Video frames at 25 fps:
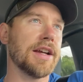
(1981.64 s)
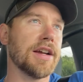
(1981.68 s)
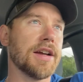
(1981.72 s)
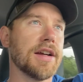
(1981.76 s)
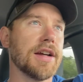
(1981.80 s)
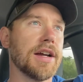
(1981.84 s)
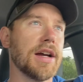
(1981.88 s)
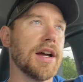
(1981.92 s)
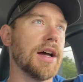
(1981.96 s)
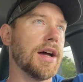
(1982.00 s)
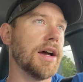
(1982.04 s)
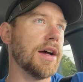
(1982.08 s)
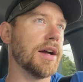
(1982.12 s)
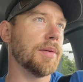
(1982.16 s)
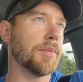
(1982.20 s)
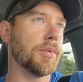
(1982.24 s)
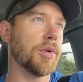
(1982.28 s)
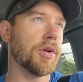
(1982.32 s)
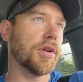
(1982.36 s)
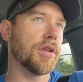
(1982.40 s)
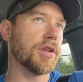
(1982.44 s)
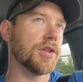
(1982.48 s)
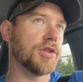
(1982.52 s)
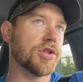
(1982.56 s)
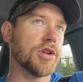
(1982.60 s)
Uh, I'm
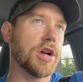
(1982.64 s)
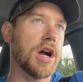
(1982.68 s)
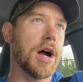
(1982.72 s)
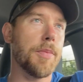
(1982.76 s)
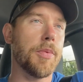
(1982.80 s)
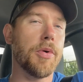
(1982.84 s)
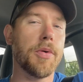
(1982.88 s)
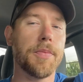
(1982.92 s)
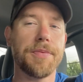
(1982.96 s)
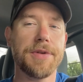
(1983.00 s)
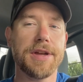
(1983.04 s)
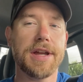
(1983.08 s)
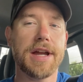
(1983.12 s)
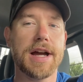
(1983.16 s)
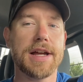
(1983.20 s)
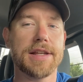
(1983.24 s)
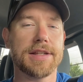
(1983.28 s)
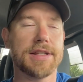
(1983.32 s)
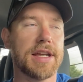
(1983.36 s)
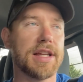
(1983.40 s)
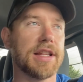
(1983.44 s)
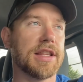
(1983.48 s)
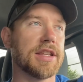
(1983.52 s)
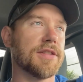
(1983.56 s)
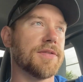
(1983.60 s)
going to the shop. Hope you guys
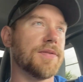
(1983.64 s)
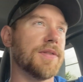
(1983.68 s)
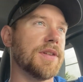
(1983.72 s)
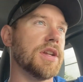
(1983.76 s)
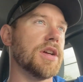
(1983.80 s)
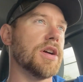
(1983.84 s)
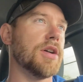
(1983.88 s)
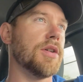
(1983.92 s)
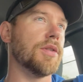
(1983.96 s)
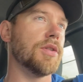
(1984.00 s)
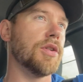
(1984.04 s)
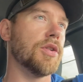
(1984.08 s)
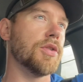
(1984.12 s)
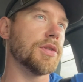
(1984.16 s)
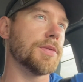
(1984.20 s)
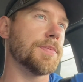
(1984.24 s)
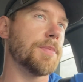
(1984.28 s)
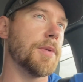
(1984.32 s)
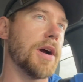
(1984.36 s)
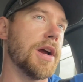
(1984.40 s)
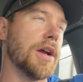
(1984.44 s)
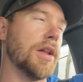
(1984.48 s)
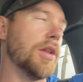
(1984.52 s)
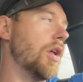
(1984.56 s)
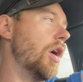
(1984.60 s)
like this video. I know it's
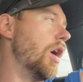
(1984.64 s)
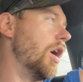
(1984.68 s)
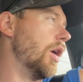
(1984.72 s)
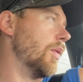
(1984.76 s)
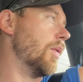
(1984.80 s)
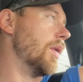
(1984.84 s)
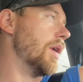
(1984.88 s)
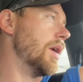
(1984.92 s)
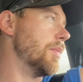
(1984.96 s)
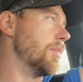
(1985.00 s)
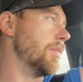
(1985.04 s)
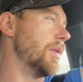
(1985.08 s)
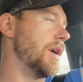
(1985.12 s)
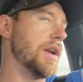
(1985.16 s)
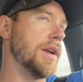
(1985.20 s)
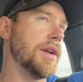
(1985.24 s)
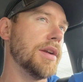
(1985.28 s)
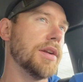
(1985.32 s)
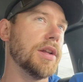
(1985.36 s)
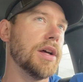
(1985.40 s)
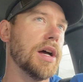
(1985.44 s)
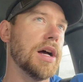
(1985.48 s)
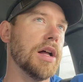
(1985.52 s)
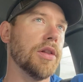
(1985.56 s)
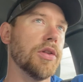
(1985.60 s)
probably a long one, but
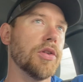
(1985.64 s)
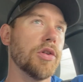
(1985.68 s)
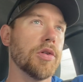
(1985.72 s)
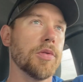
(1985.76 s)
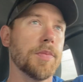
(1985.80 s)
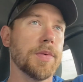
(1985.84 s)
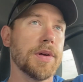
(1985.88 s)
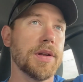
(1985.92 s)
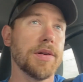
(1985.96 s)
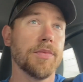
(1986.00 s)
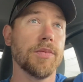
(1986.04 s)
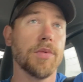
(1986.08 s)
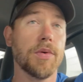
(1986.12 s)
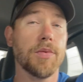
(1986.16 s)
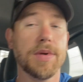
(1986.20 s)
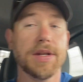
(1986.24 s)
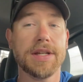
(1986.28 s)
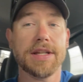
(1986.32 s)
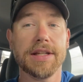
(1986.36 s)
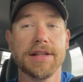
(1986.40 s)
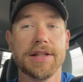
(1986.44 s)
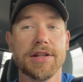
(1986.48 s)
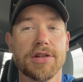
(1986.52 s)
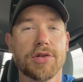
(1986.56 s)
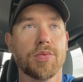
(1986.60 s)
uh, a little bit what we
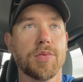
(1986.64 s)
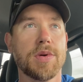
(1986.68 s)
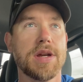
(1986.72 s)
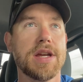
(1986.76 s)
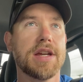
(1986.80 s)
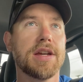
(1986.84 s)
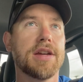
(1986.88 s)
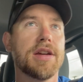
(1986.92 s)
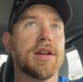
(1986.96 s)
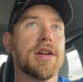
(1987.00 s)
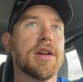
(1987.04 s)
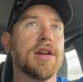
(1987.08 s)
did this week.